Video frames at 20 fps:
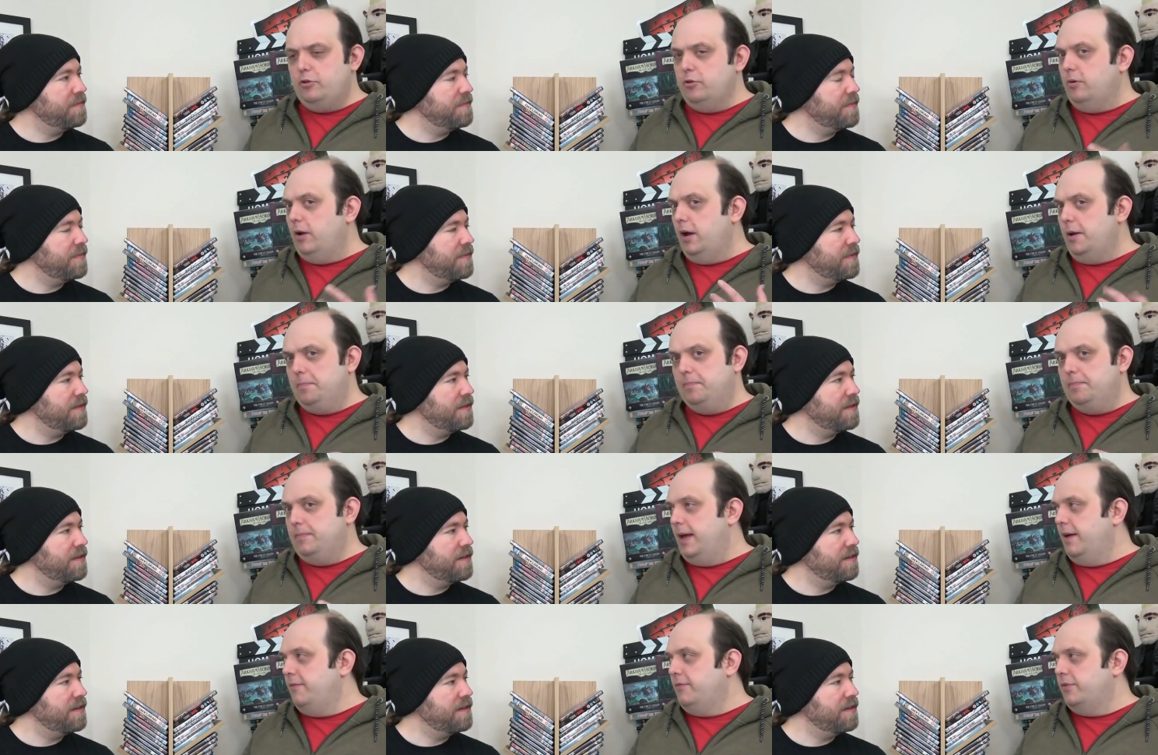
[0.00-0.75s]
Speaker 1: looks all right.
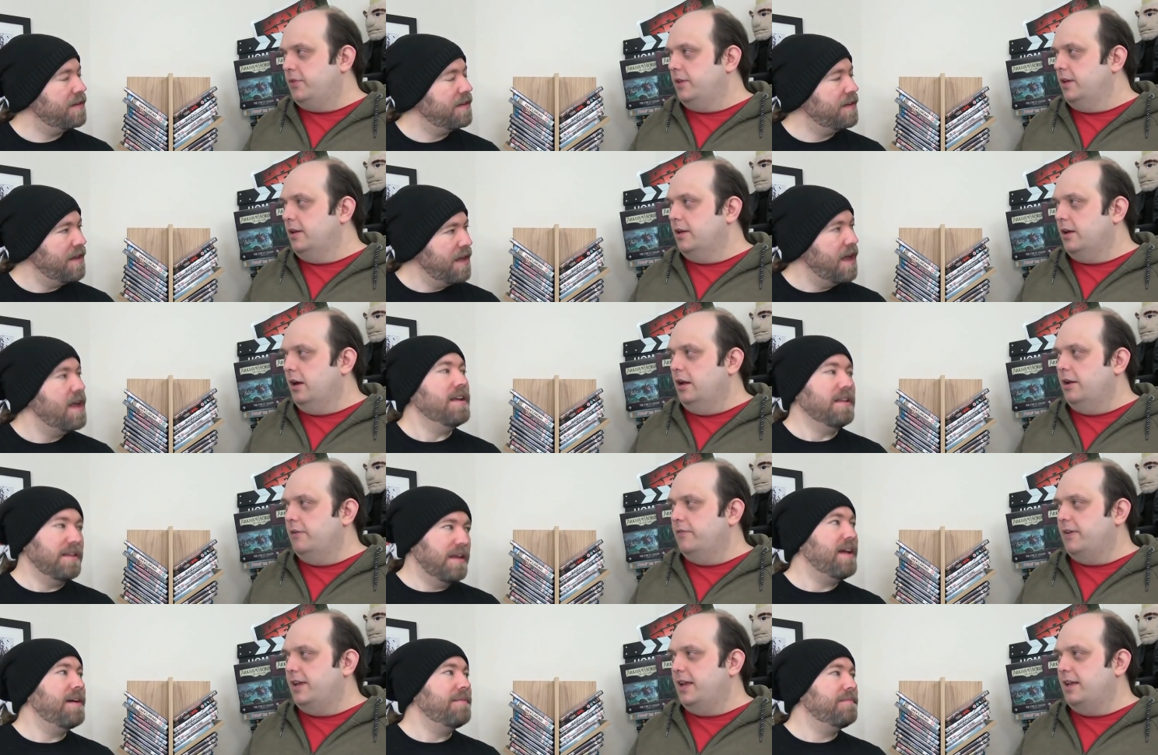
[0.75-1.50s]
Everything
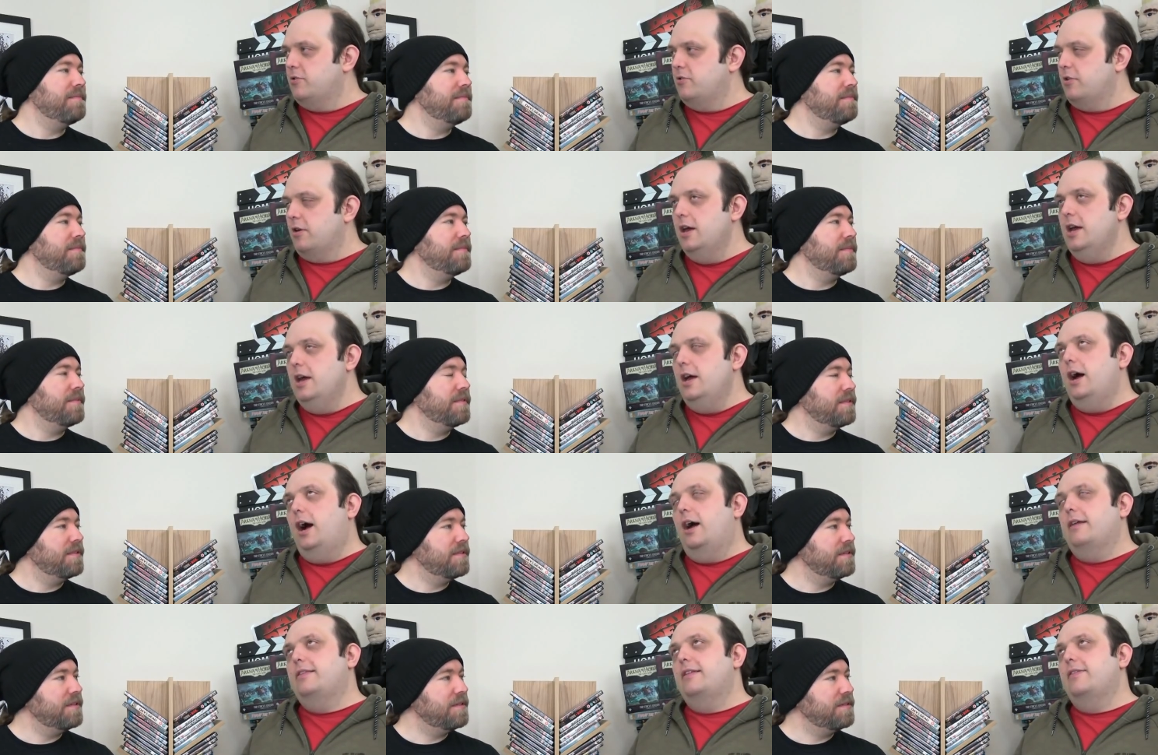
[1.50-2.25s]
kind of... Yeah.
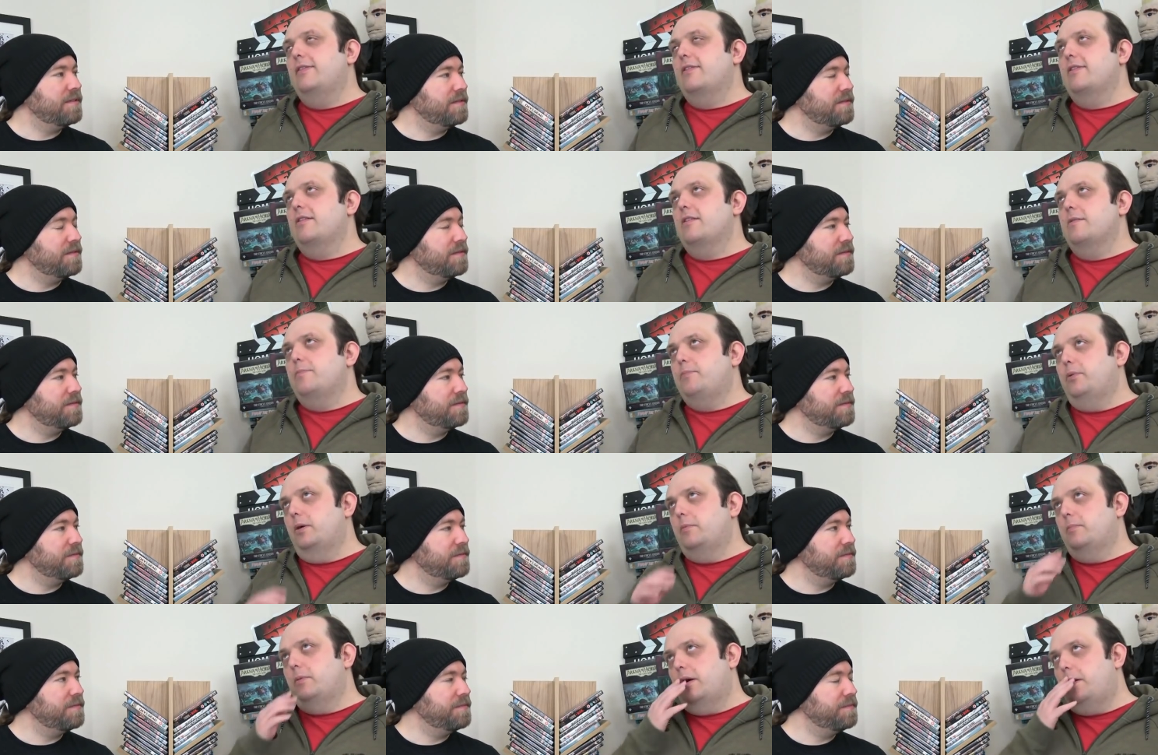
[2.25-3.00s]
I think this is the
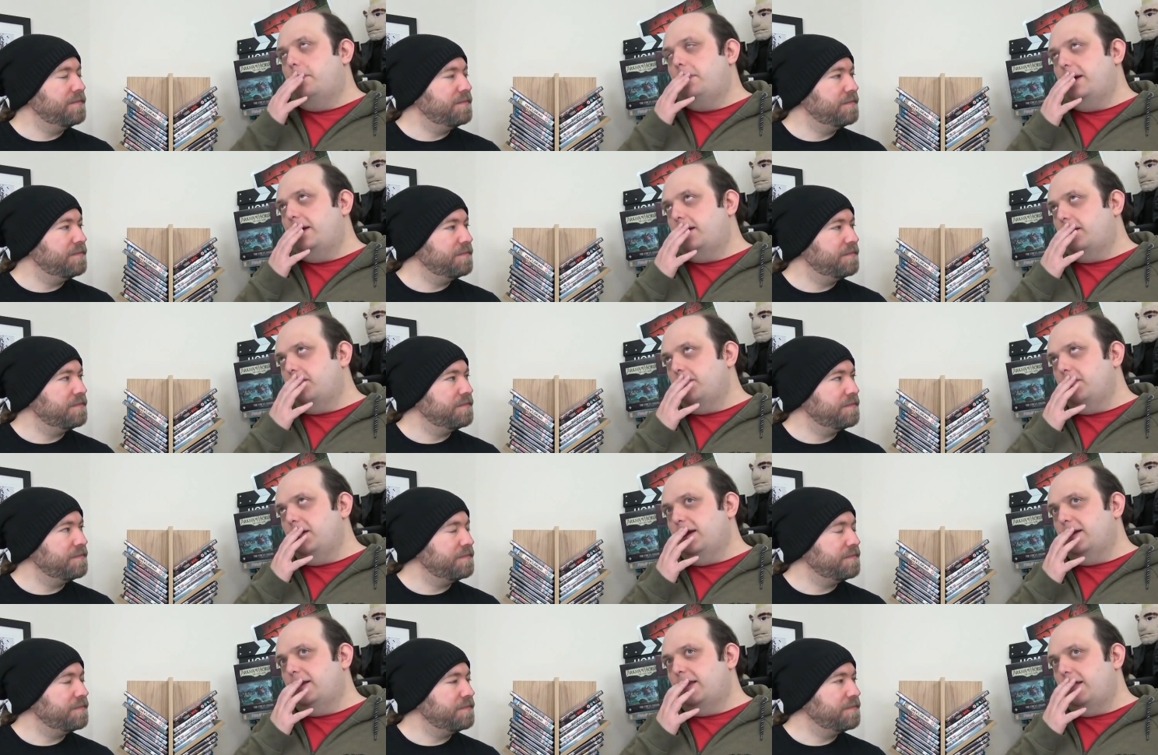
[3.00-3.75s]
point where I make
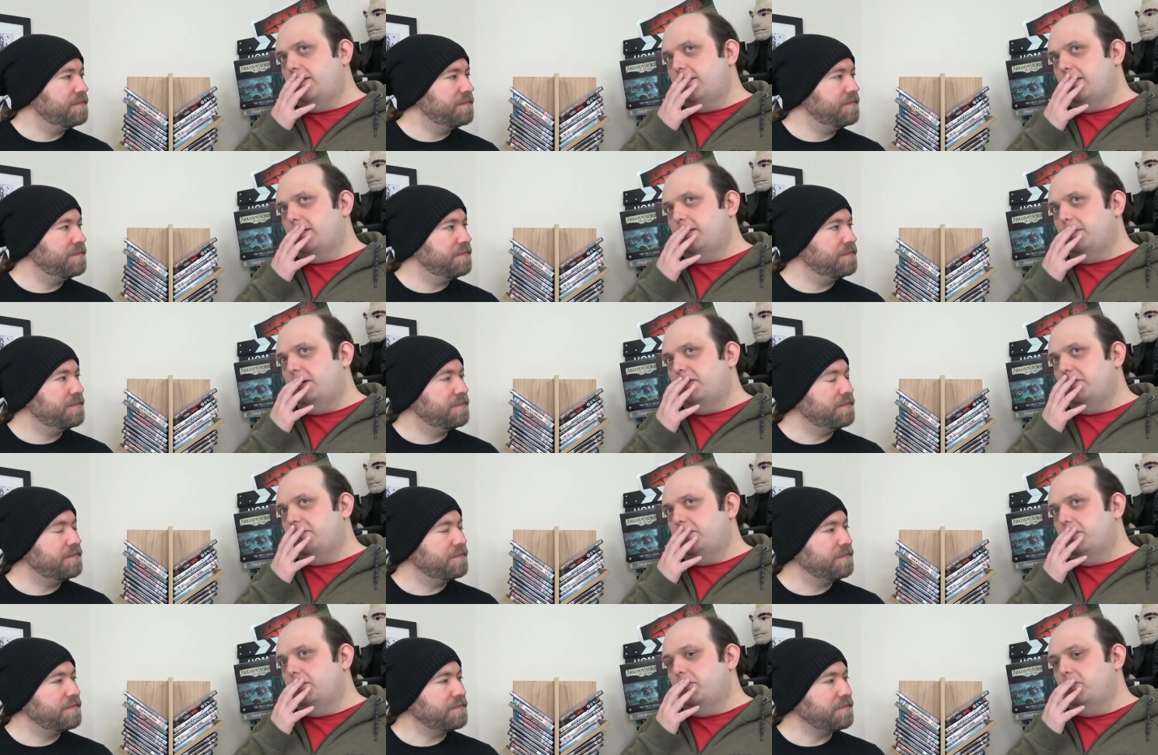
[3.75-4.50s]
against some
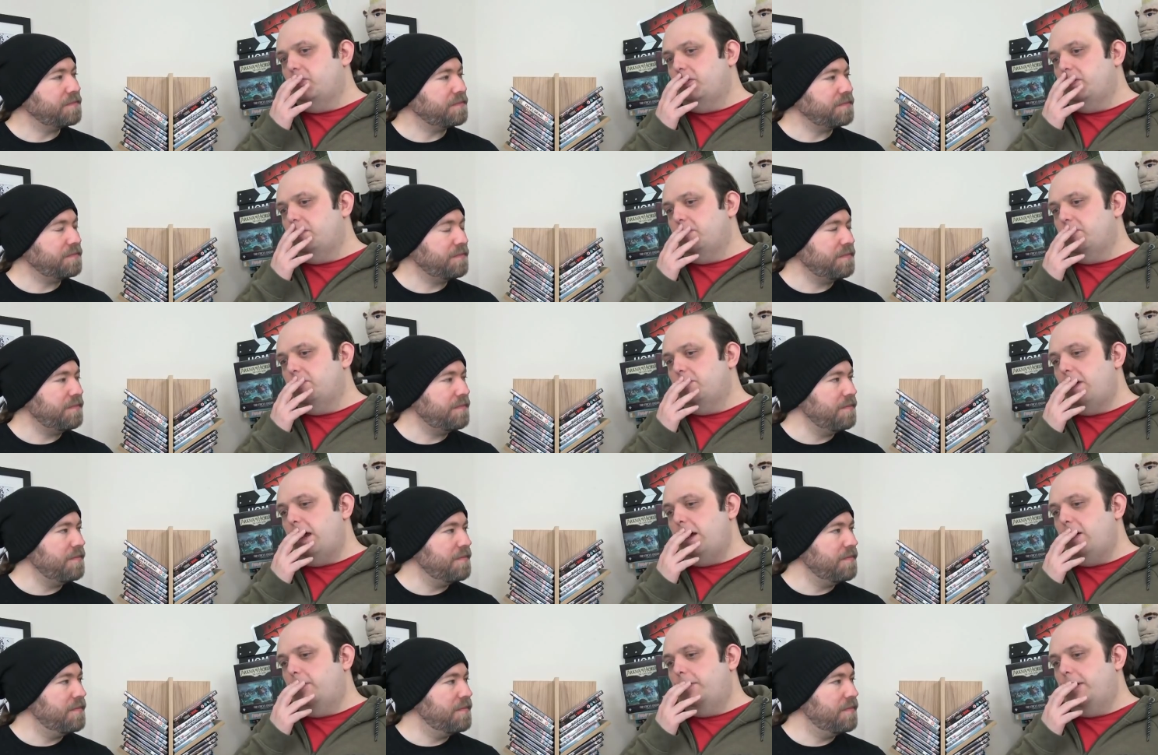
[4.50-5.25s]
other films we
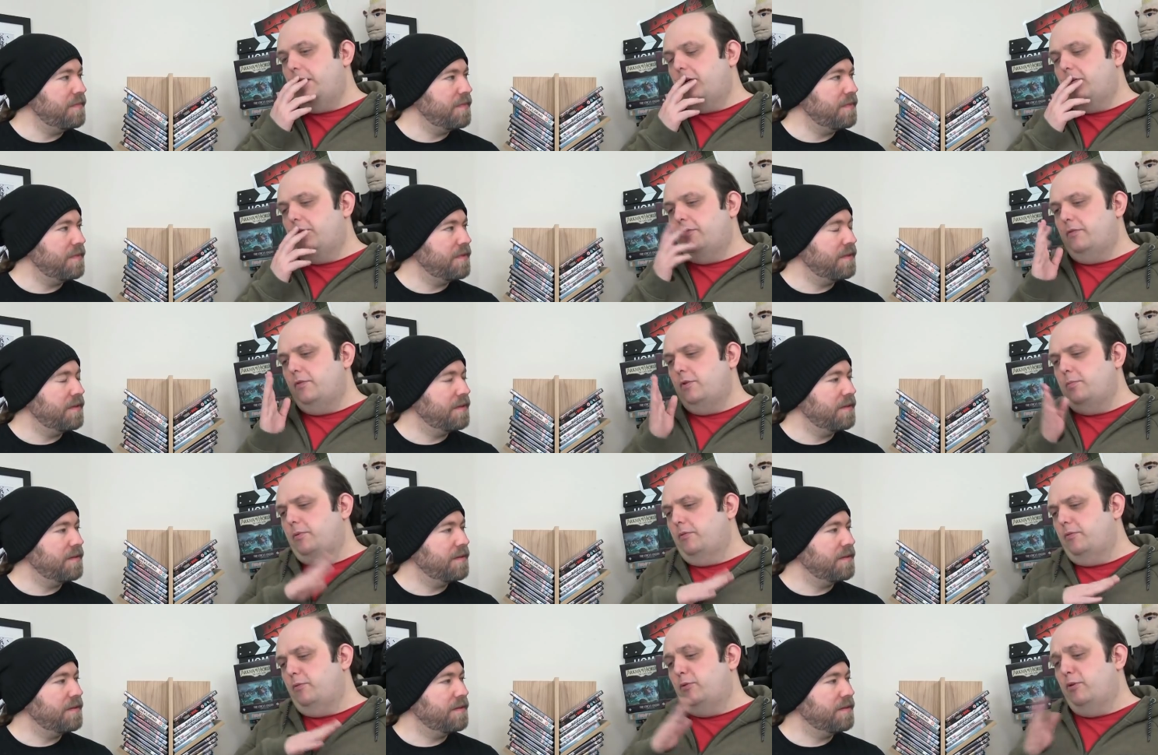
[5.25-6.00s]
may or may not
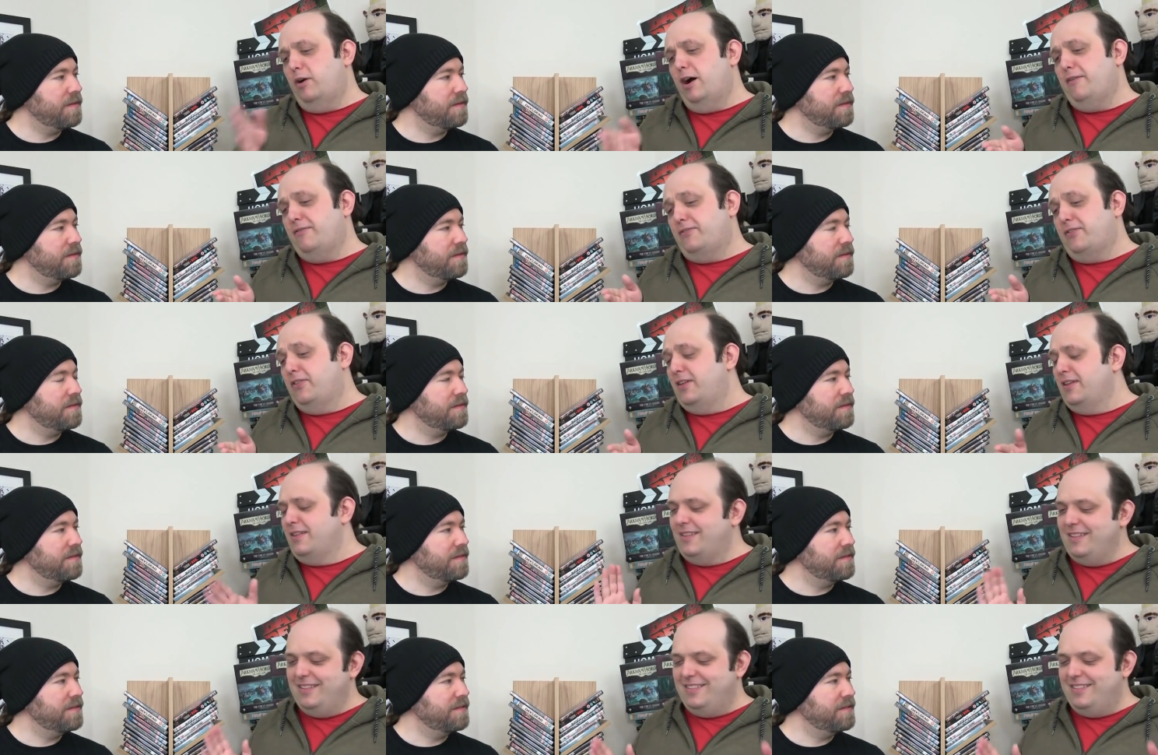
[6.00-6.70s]
review before or after this,